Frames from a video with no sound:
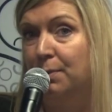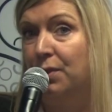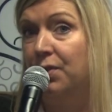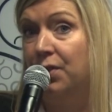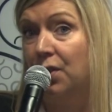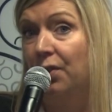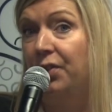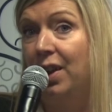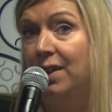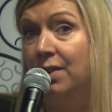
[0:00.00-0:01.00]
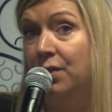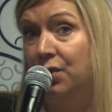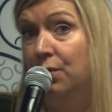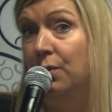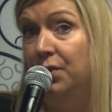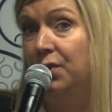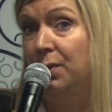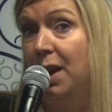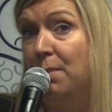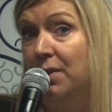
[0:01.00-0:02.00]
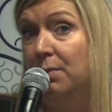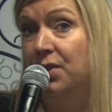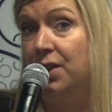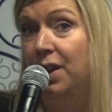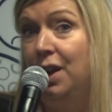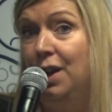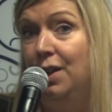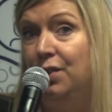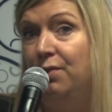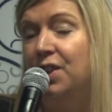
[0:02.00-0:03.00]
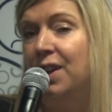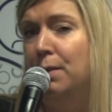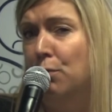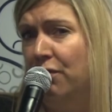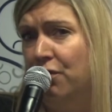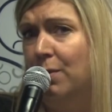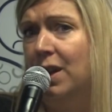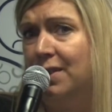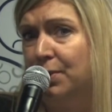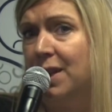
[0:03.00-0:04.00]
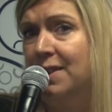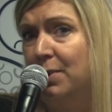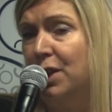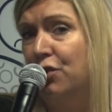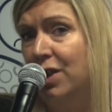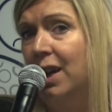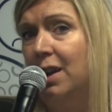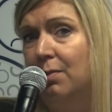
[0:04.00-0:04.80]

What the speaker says: sponsored content and tools to enable them to reach out in a more formalised way so we can track it.